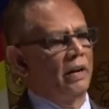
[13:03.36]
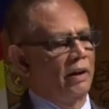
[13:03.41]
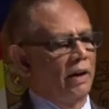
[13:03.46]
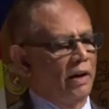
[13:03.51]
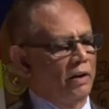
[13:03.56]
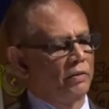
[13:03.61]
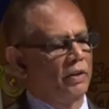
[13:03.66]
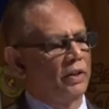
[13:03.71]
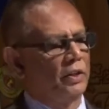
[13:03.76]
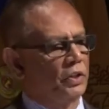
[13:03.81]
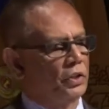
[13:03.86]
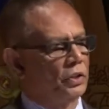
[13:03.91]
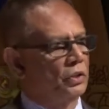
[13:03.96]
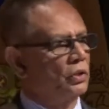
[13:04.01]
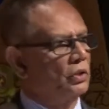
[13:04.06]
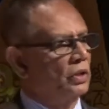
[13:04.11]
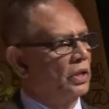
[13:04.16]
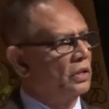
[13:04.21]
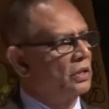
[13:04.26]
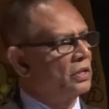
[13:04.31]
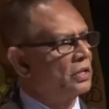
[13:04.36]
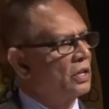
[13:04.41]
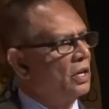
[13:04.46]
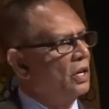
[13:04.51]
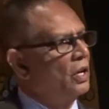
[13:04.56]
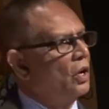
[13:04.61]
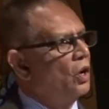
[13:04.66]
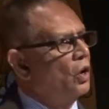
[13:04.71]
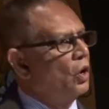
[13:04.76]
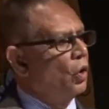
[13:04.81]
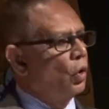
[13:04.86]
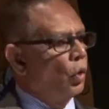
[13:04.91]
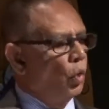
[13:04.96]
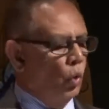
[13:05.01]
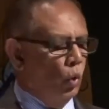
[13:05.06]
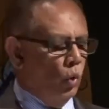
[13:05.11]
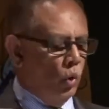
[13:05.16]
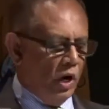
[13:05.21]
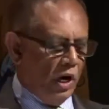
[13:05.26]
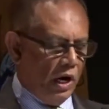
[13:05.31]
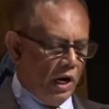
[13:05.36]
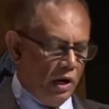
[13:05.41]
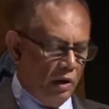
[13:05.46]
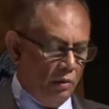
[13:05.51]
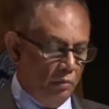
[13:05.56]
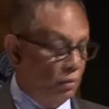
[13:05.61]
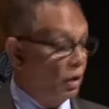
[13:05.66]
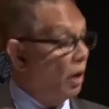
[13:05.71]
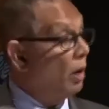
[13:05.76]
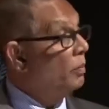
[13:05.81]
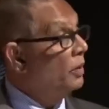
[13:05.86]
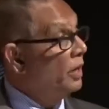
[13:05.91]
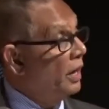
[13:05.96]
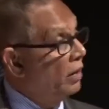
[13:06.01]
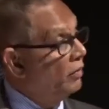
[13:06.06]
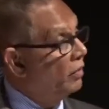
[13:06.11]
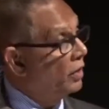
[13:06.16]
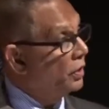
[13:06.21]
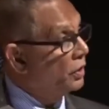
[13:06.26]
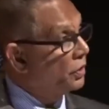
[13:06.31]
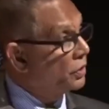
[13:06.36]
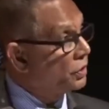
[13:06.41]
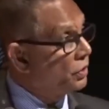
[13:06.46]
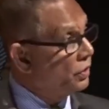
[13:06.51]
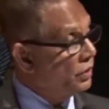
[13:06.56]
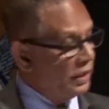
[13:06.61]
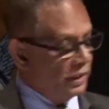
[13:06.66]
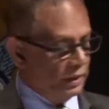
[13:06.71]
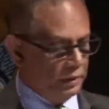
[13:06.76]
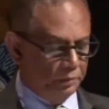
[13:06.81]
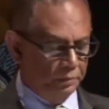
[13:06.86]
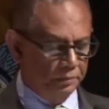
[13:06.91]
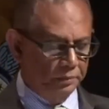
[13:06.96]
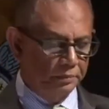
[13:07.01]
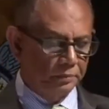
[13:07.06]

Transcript: are a lot of other students who probably have understood it.